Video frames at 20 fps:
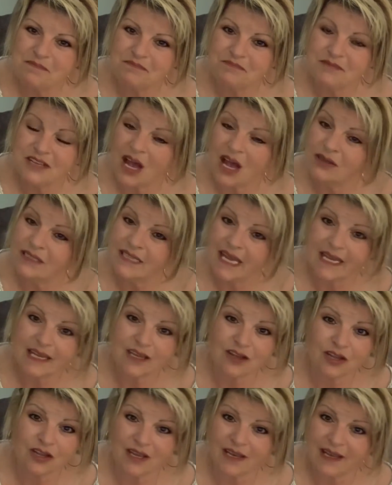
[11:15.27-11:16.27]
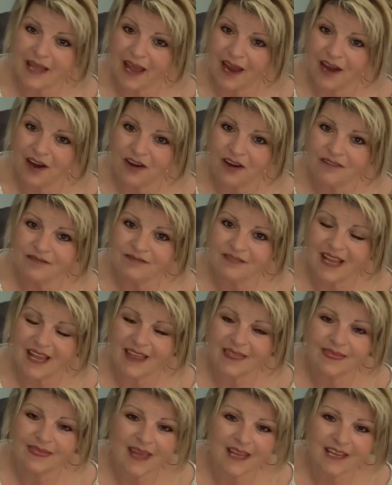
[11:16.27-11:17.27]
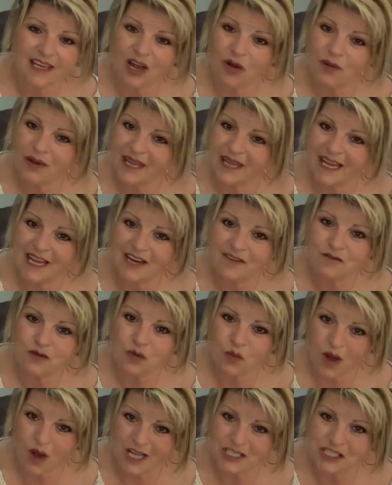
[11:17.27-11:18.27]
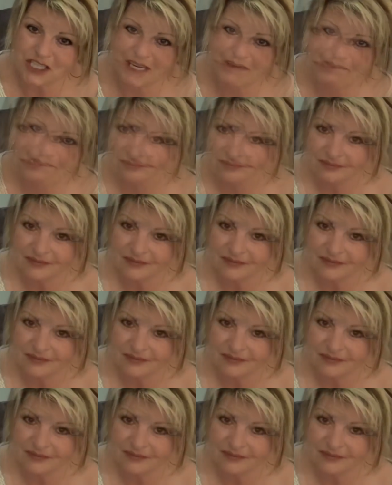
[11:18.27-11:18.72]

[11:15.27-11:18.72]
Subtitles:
Y'all take good care, and thank y'all again for watching.